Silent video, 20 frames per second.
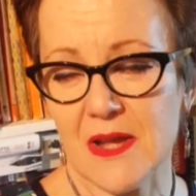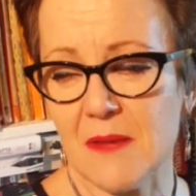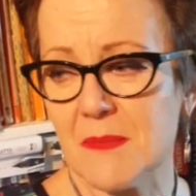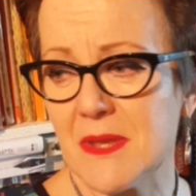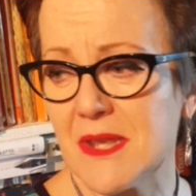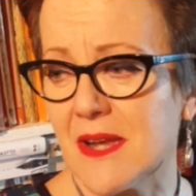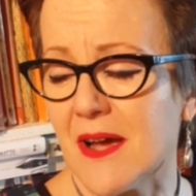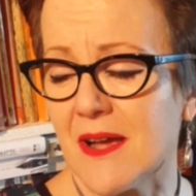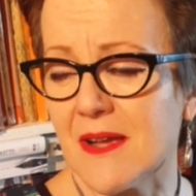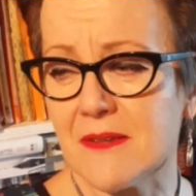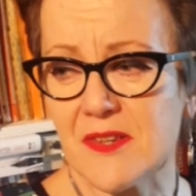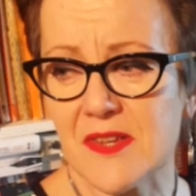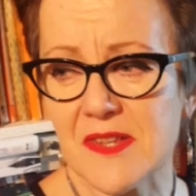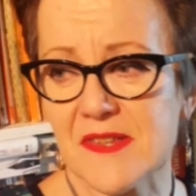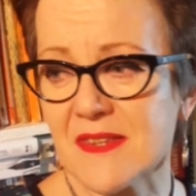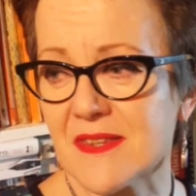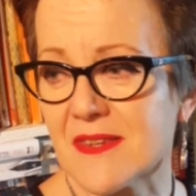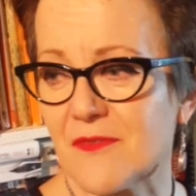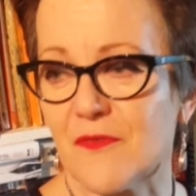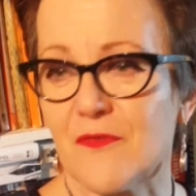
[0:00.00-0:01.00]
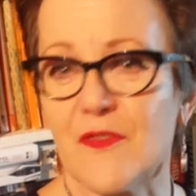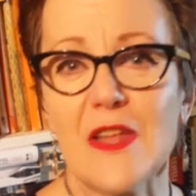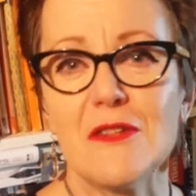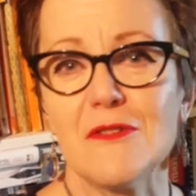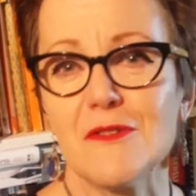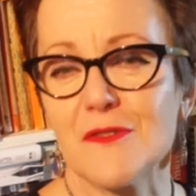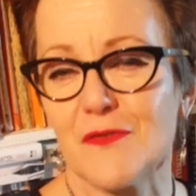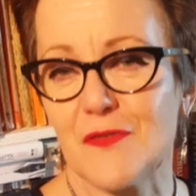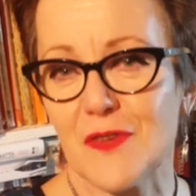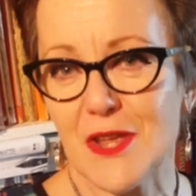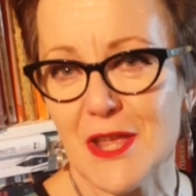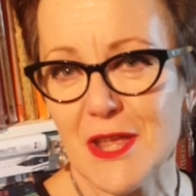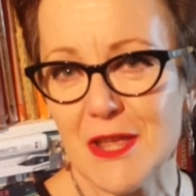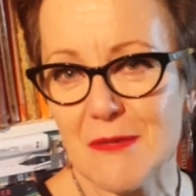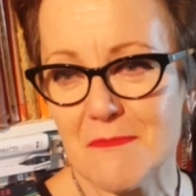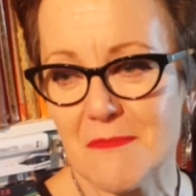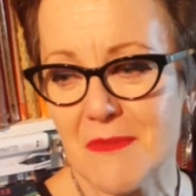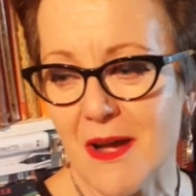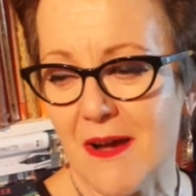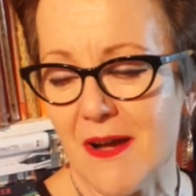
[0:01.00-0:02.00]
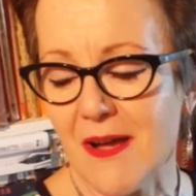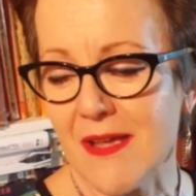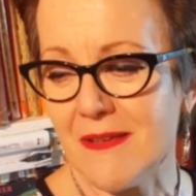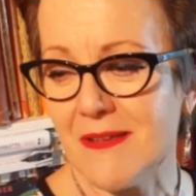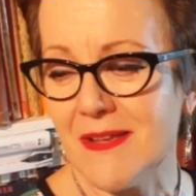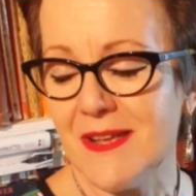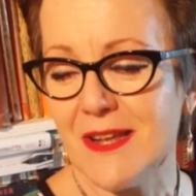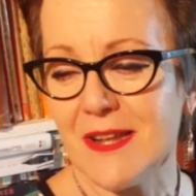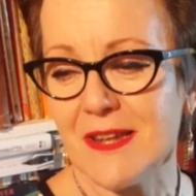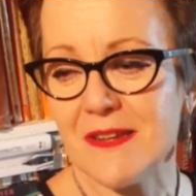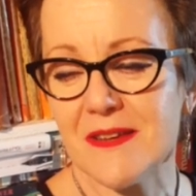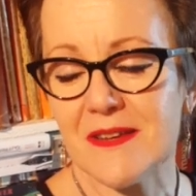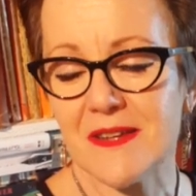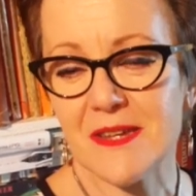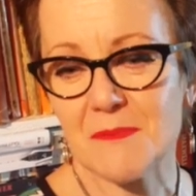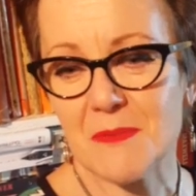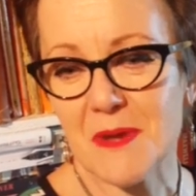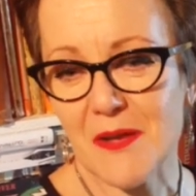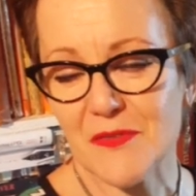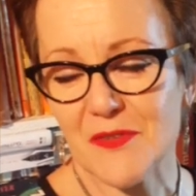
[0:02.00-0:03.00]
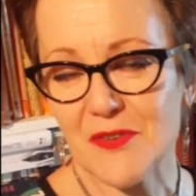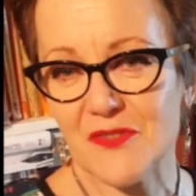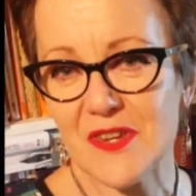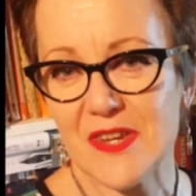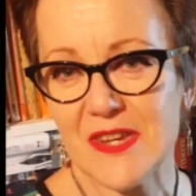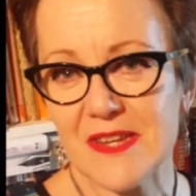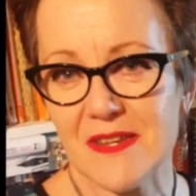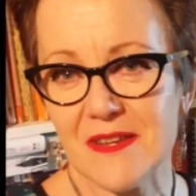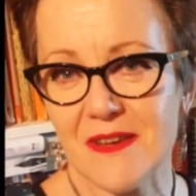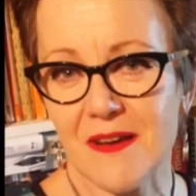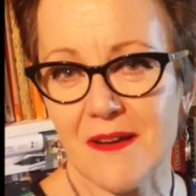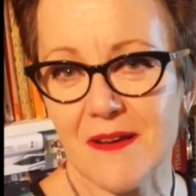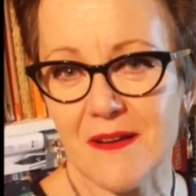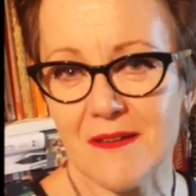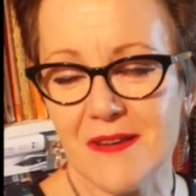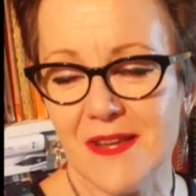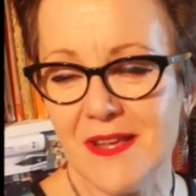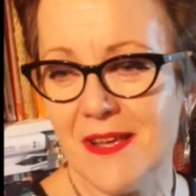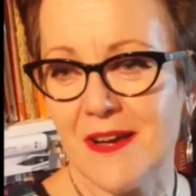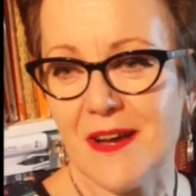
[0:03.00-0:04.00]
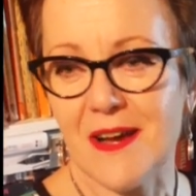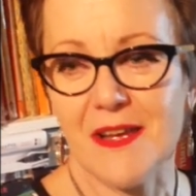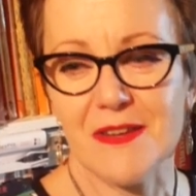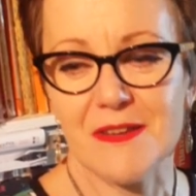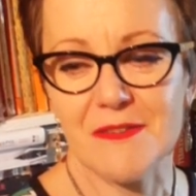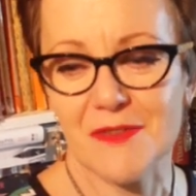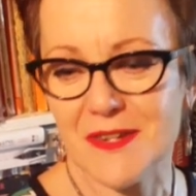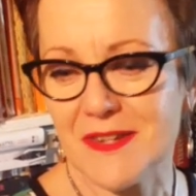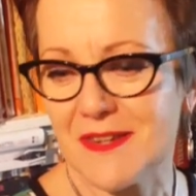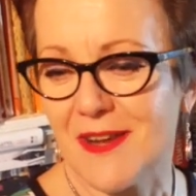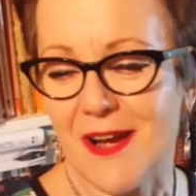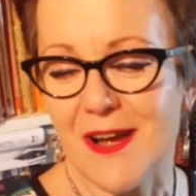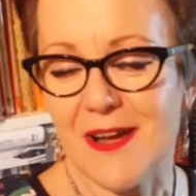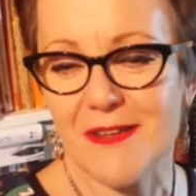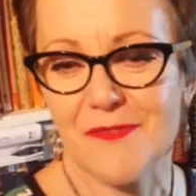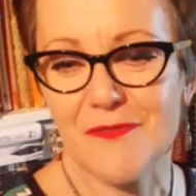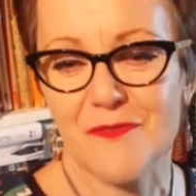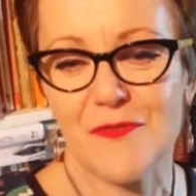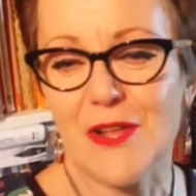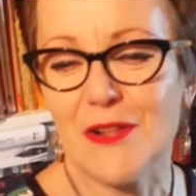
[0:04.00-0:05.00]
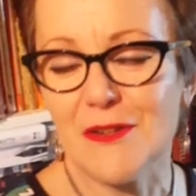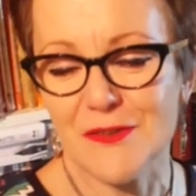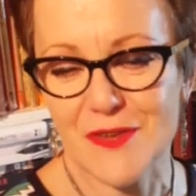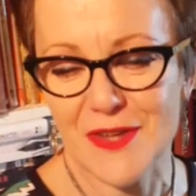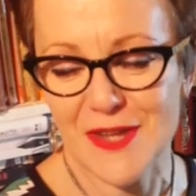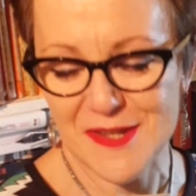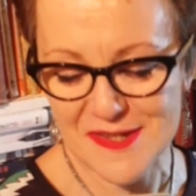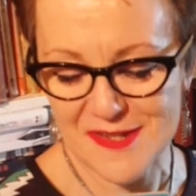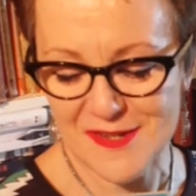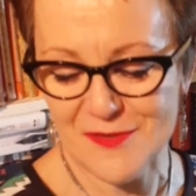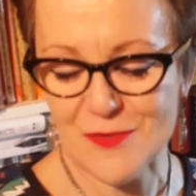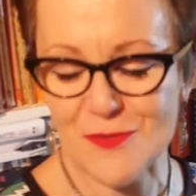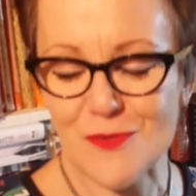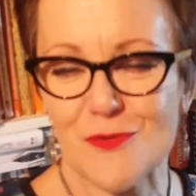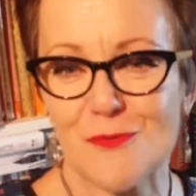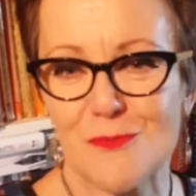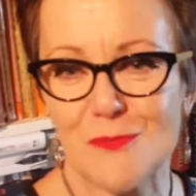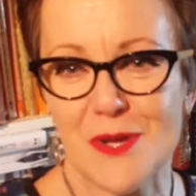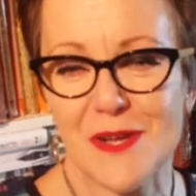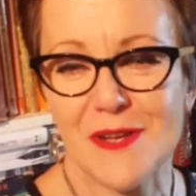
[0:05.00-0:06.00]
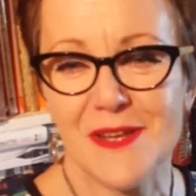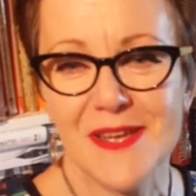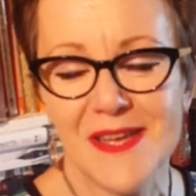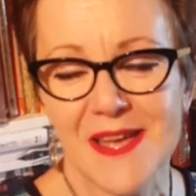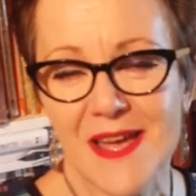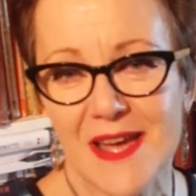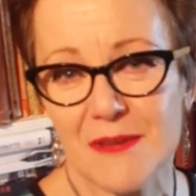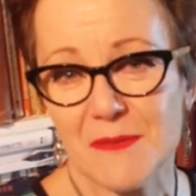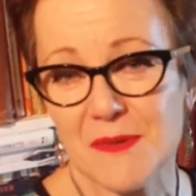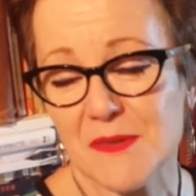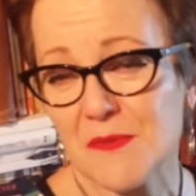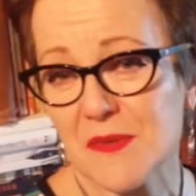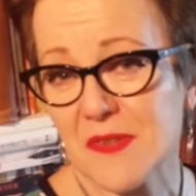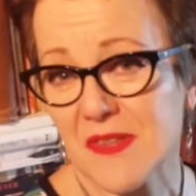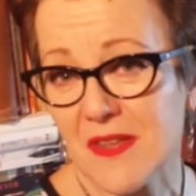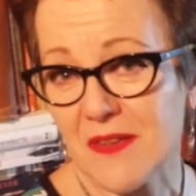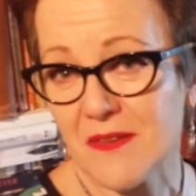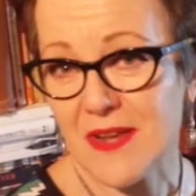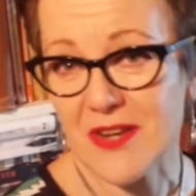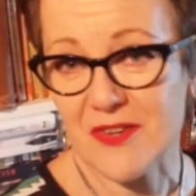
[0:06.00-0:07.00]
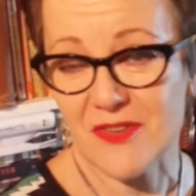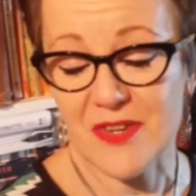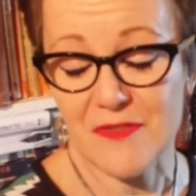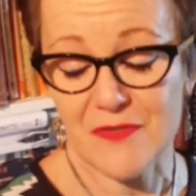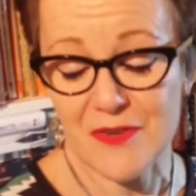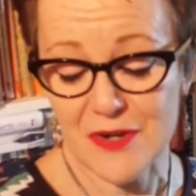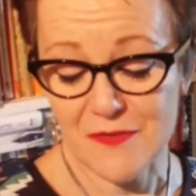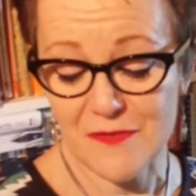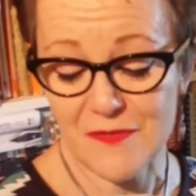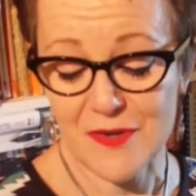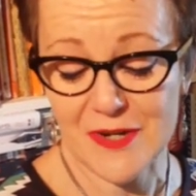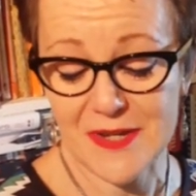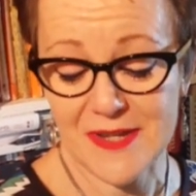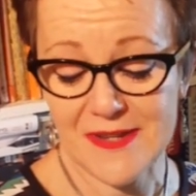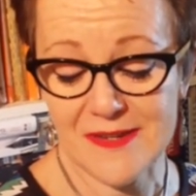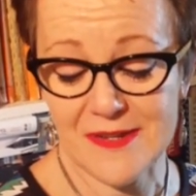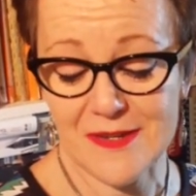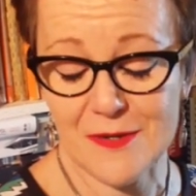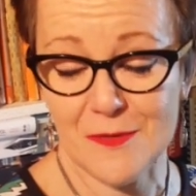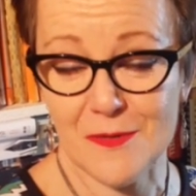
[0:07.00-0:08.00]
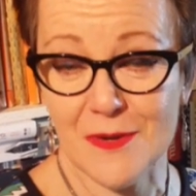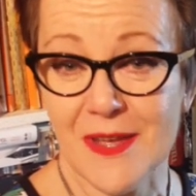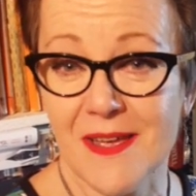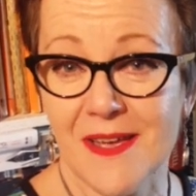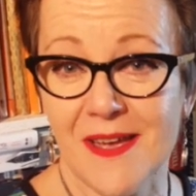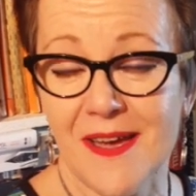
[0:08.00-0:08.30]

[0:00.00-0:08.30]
I mean, I just felt for him, I learned about the G D R, I, I felt his trauma, and it was also actually very funny too.